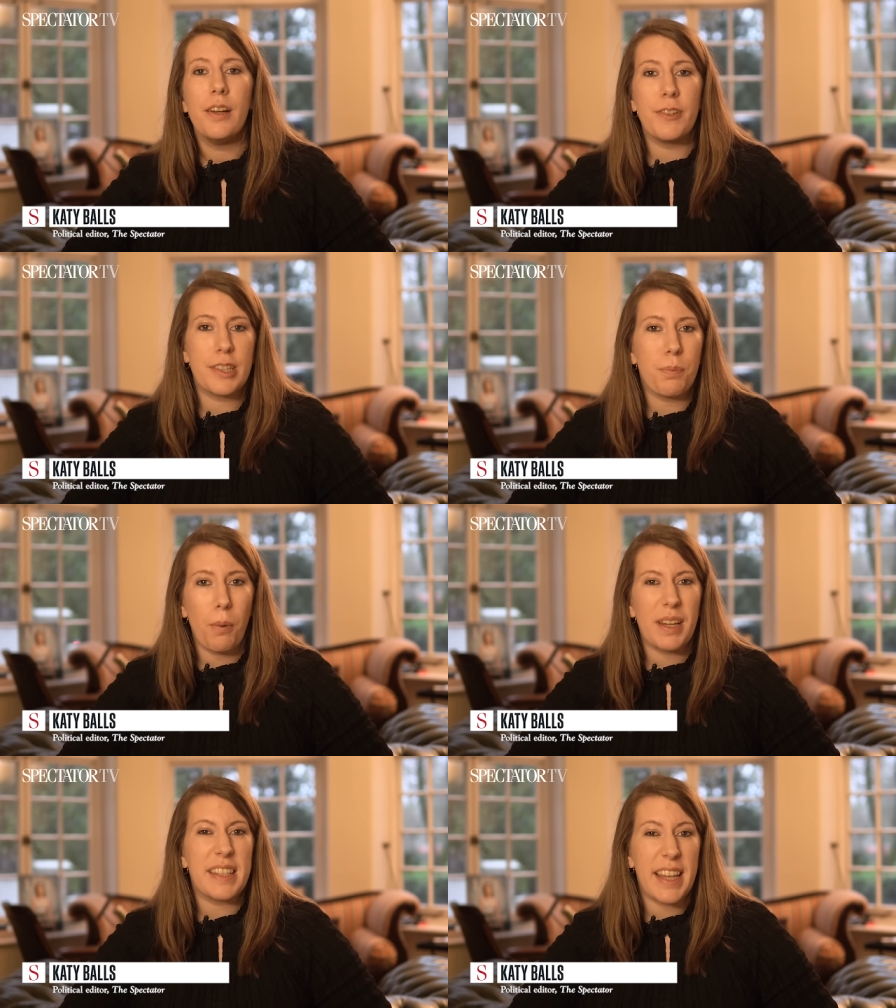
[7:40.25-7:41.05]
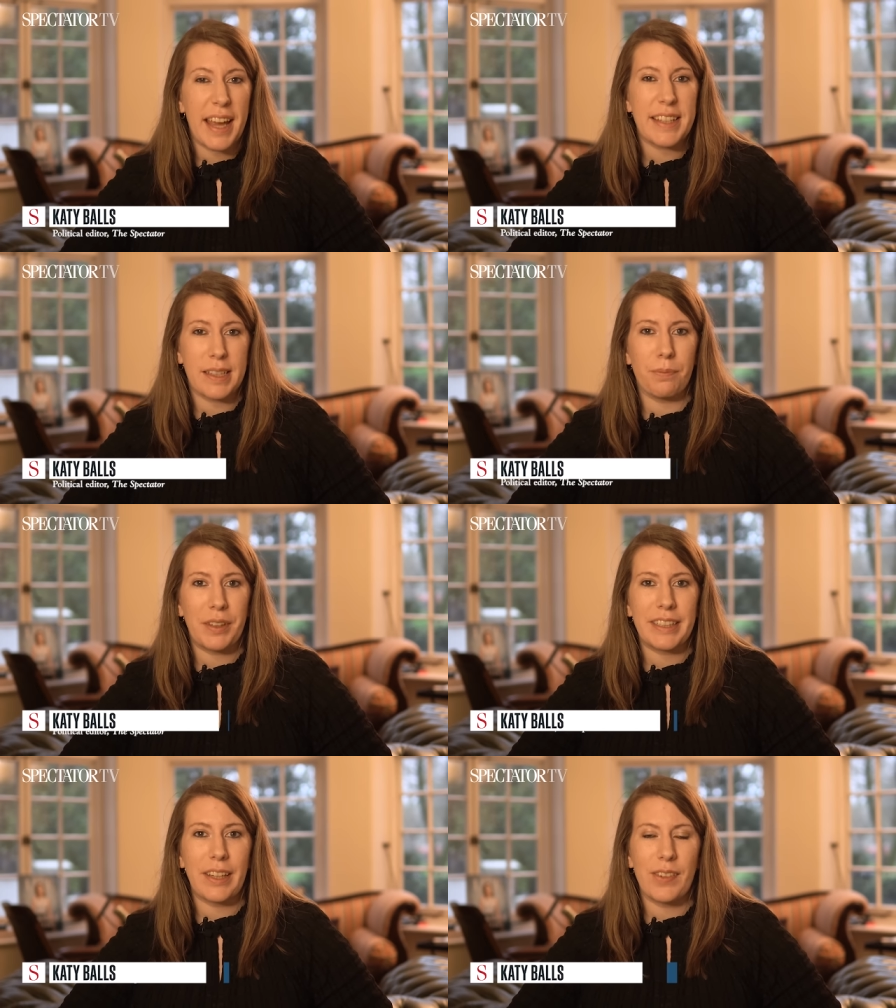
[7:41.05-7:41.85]
which is probably saying
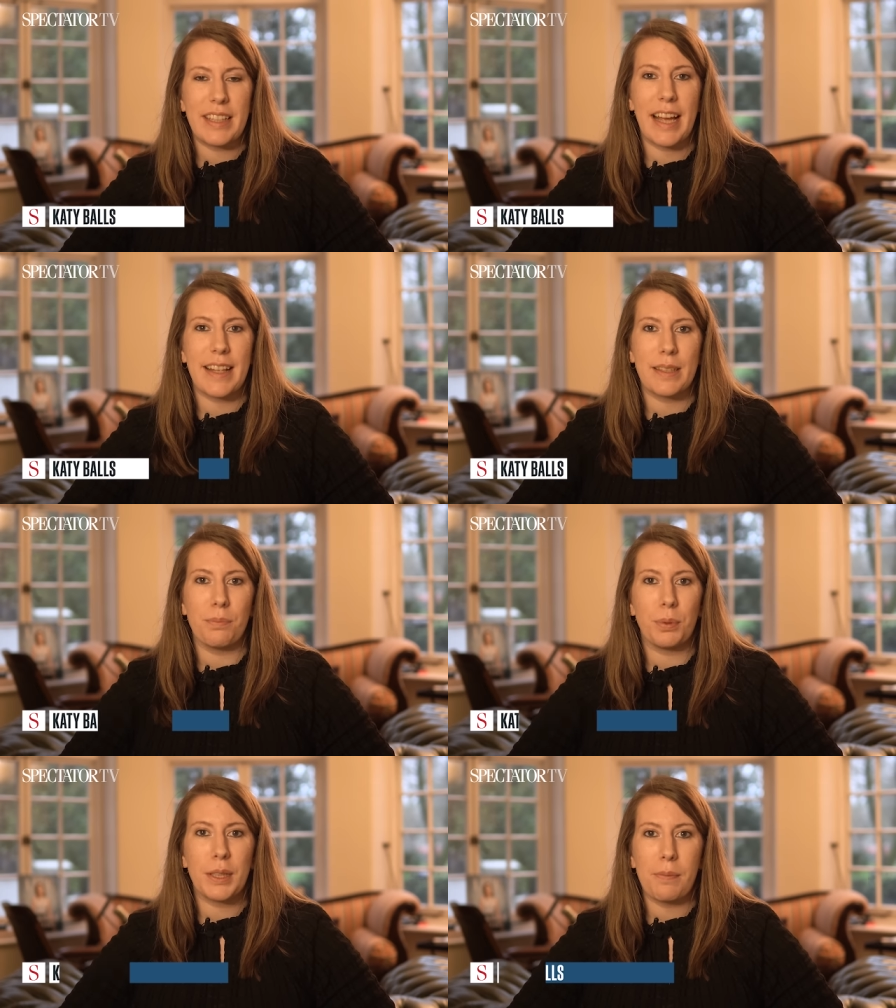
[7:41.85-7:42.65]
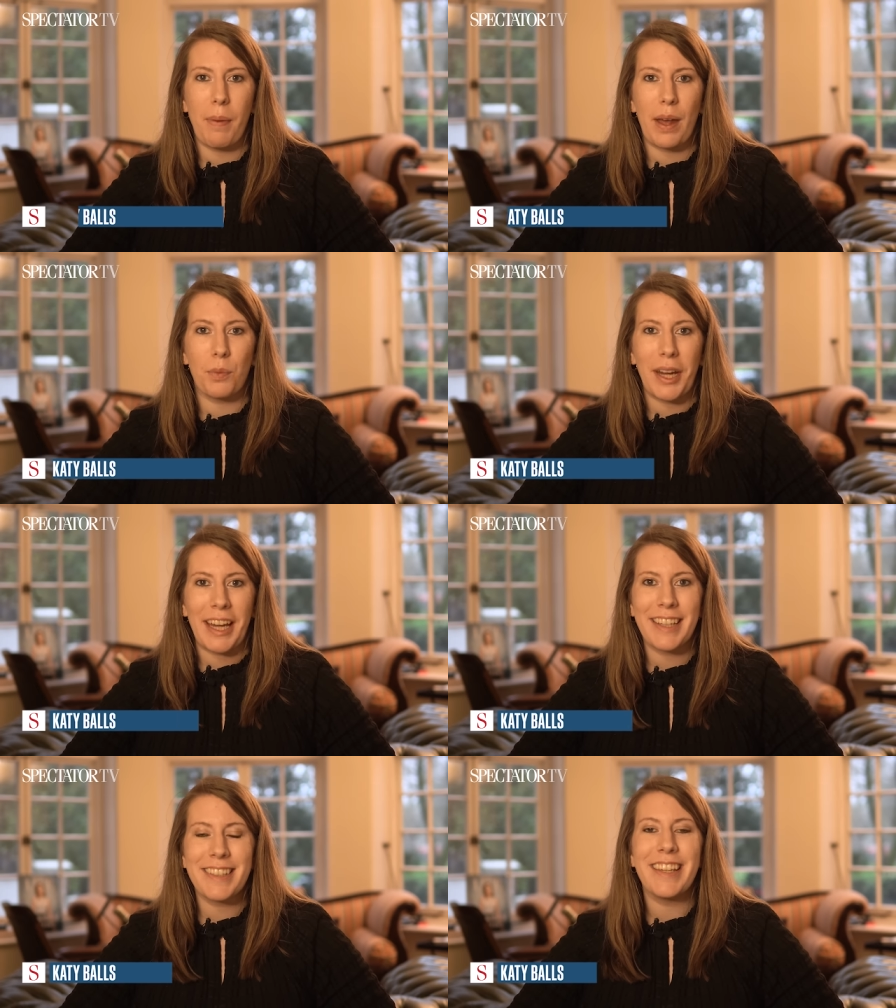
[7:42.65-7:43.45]
something given he's had some pretty bad
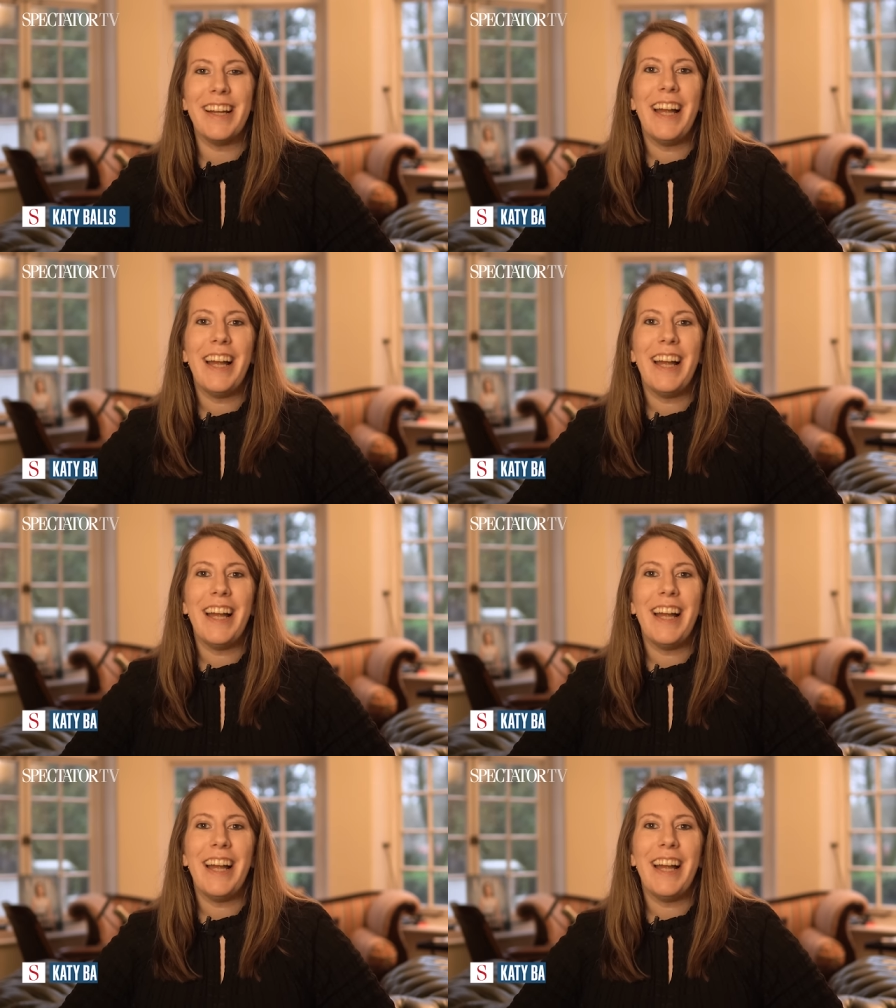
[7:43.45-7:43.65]
weeks.